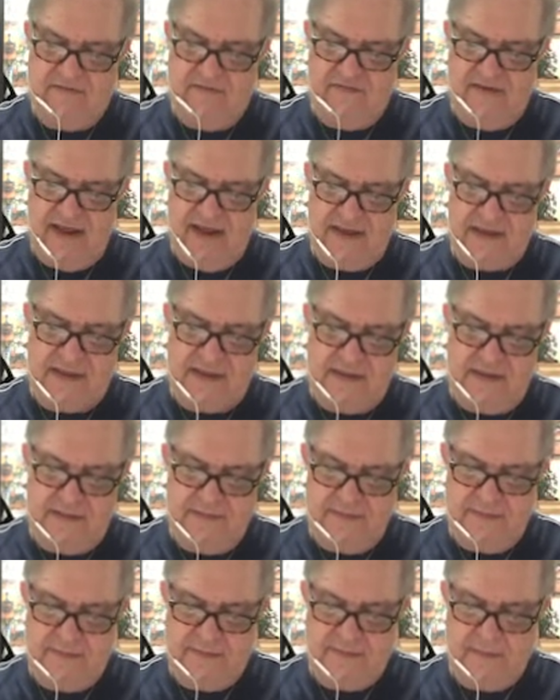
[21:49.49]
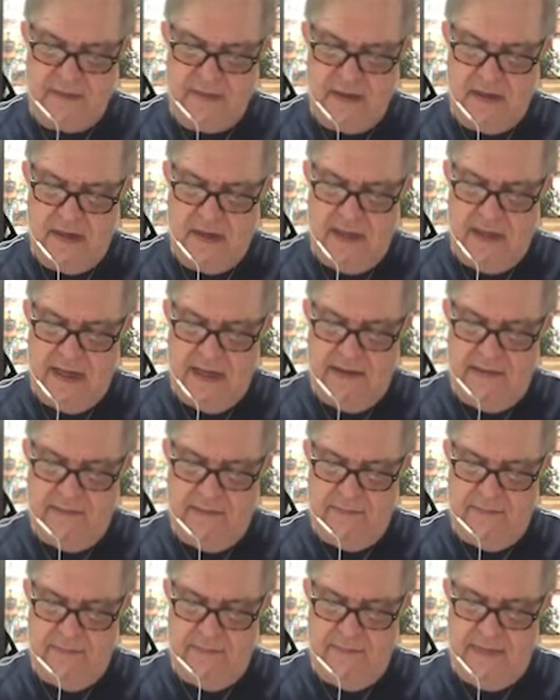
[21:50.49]
fact,
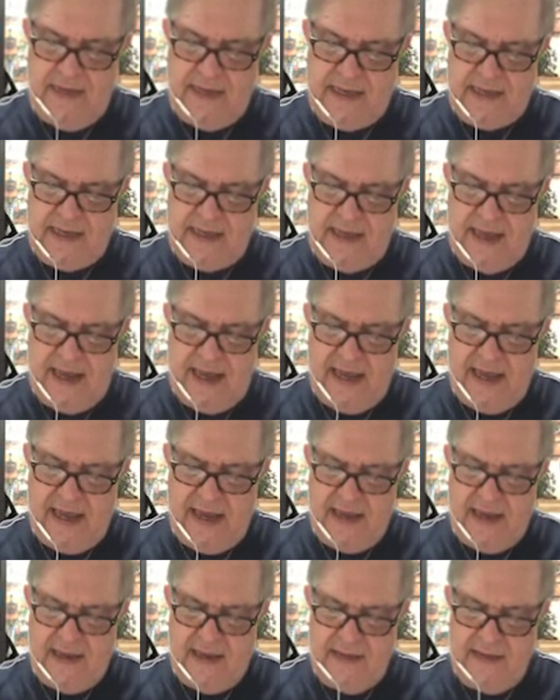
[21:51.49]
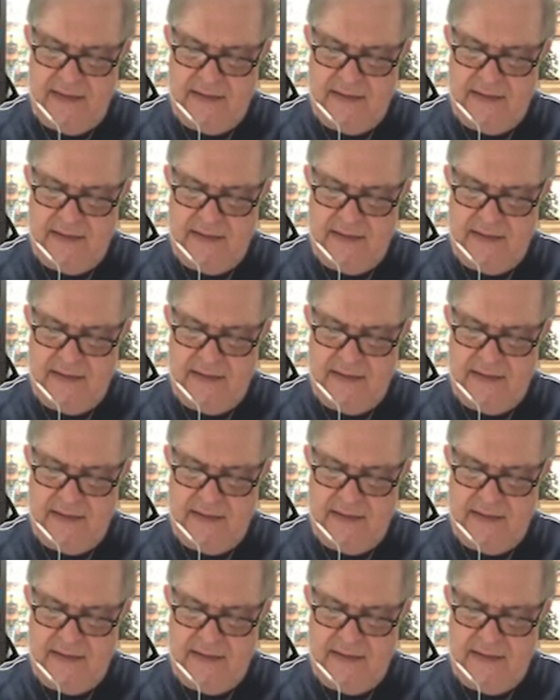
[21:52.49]
bk,